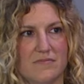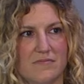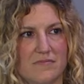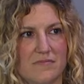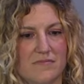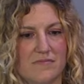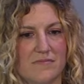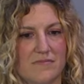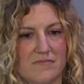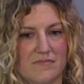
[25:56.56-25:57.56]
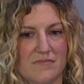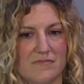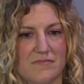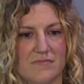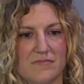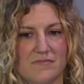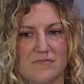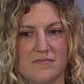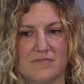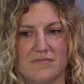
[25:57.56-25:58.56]

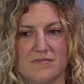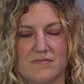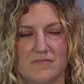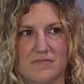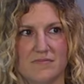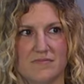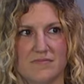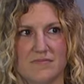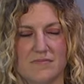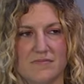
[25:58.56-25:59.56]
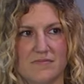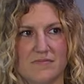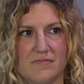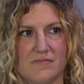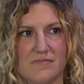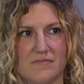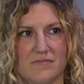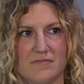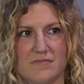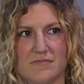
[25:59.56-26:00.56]

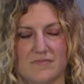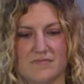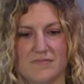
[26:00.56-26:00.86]
No words are spoken by the person on screen.